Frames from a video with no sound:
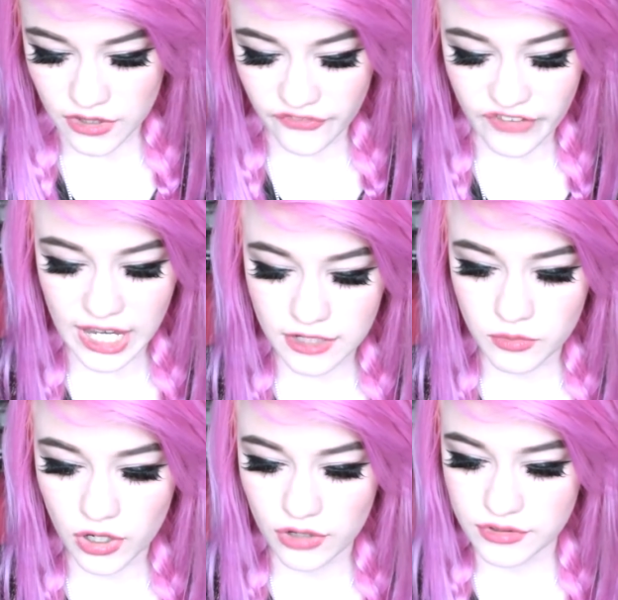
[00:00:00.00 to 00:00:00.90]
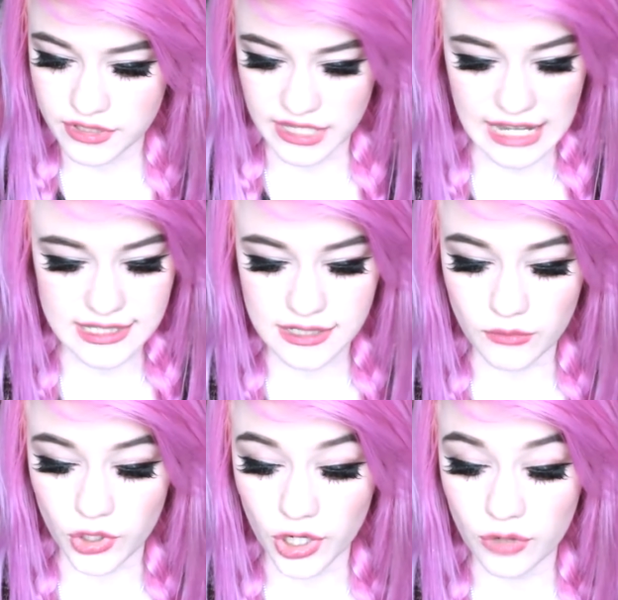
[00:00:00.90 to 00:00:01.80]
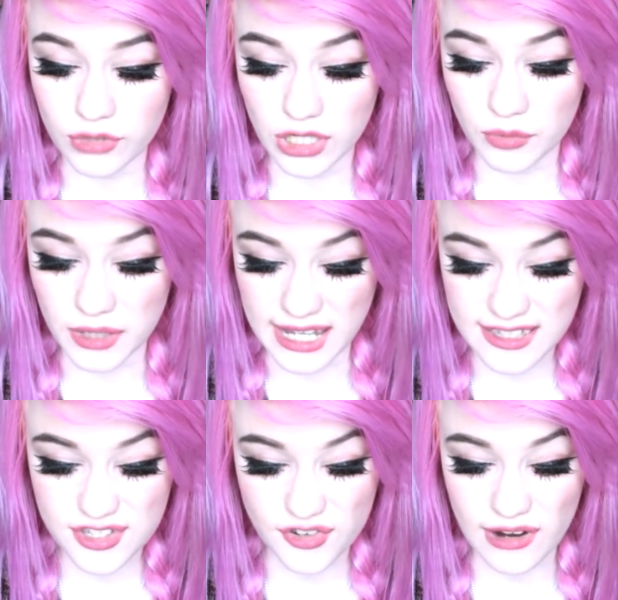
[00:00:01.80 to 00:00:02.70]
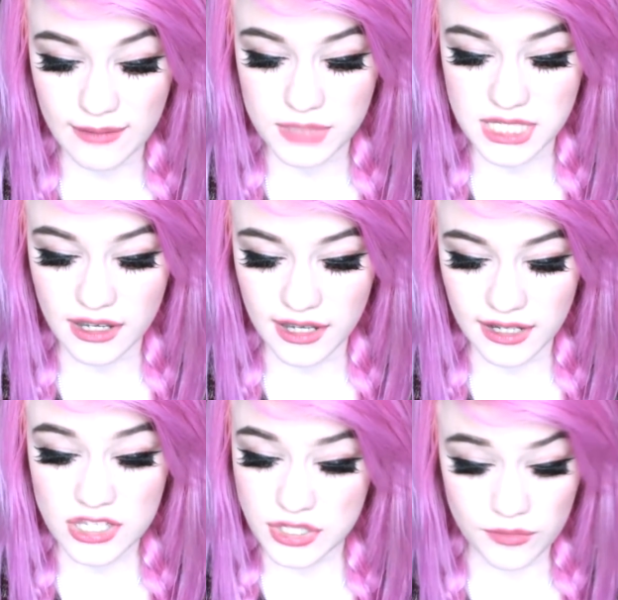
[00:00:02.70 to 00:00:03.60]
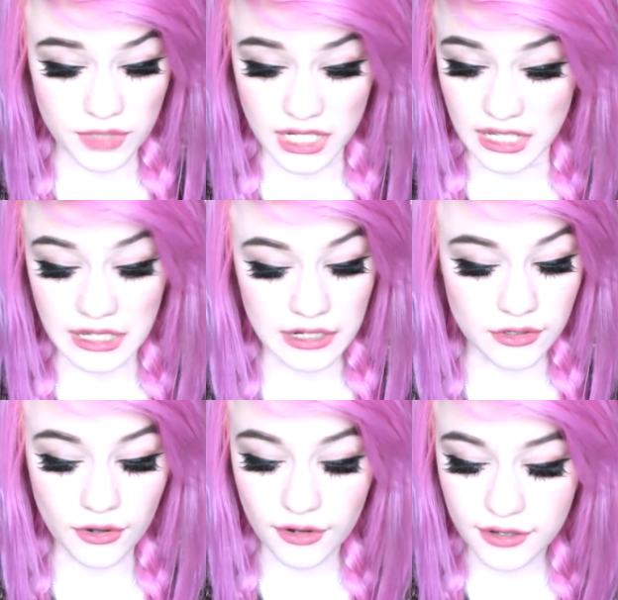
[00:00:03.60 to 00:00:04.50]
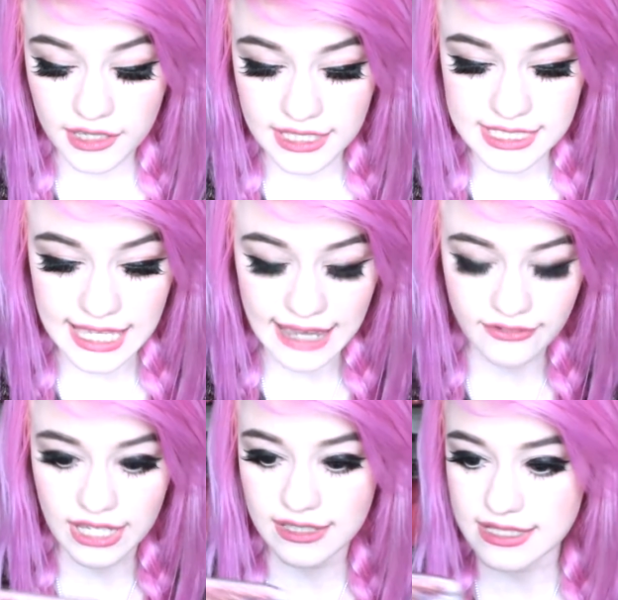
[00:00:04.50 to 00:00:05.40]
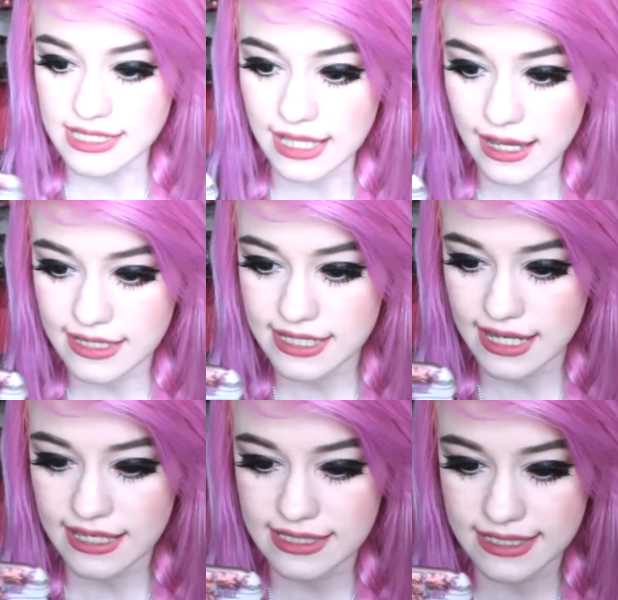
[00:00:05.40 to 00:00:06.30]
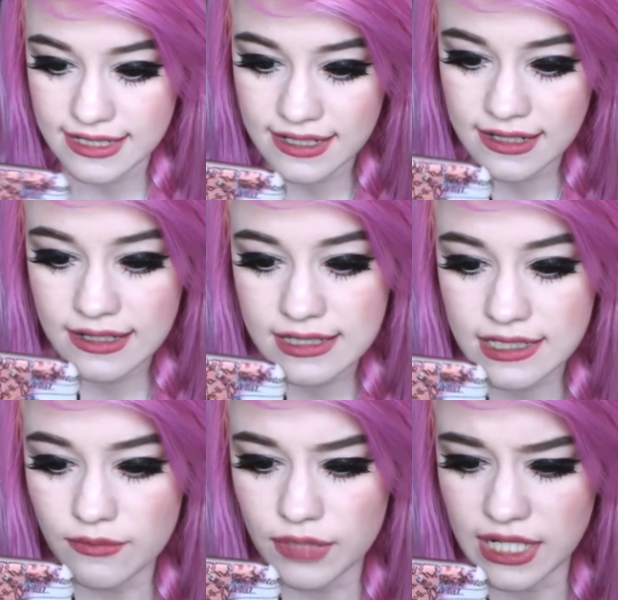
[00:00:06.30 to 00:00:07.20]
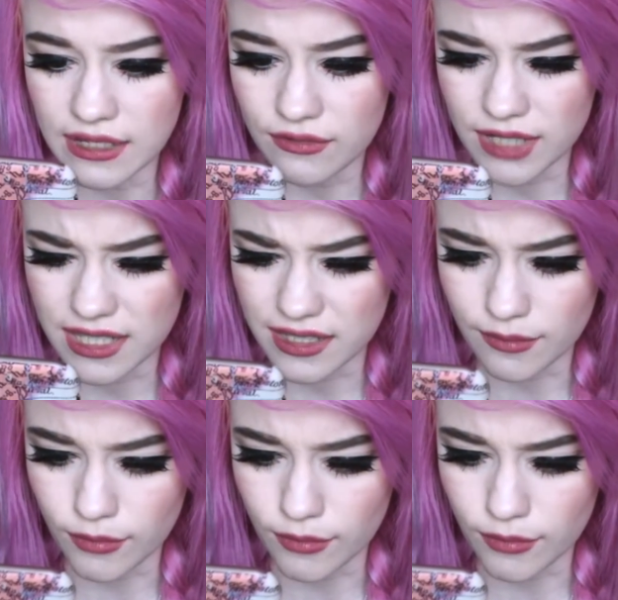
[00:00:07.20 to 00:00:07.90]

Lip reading: The third one, that's someone holding up an Instagram sign, somebody not looking scary in the slightest, somebody with a